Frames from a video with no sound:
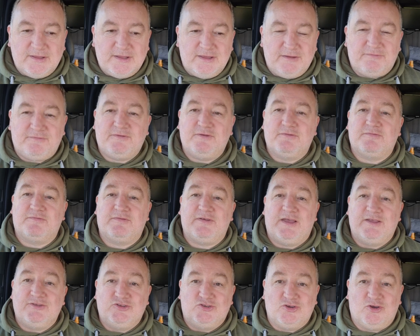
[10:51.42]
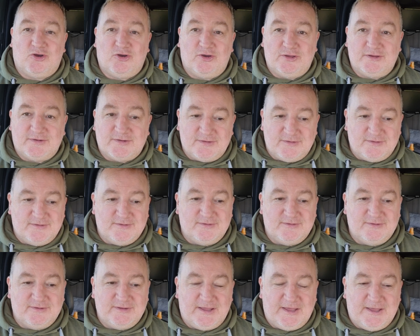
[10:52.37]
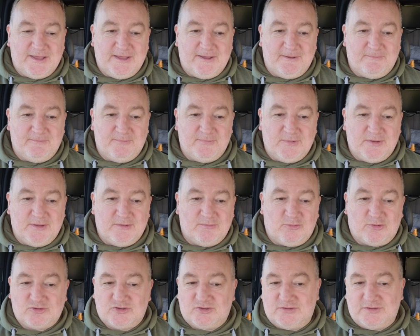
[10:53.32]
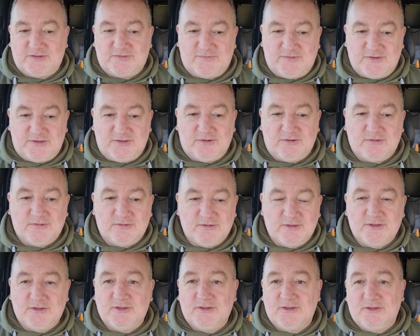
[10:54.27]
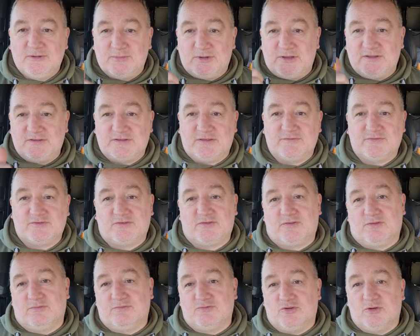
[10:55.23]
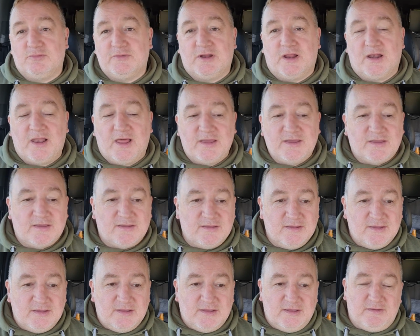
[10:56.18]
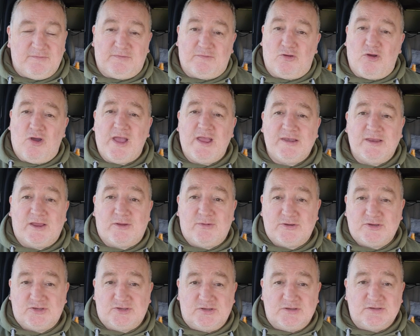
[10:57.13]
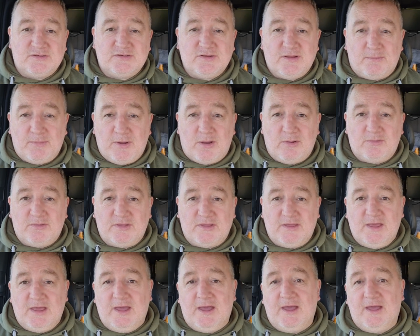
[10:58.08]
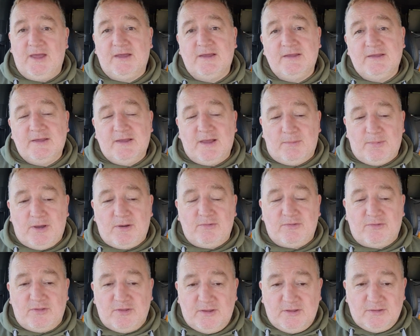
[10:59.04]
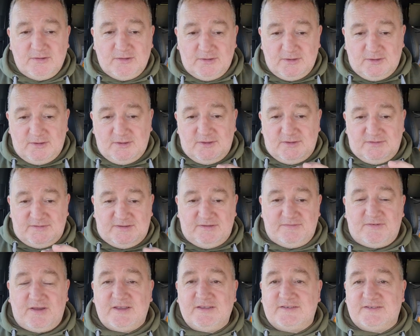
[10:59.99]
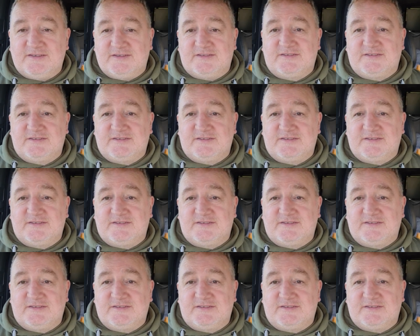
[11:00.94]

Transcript: if you've enjoyed um, watching this video, please give us a thumbs up and a like. If you've got any questions about the uh, about the device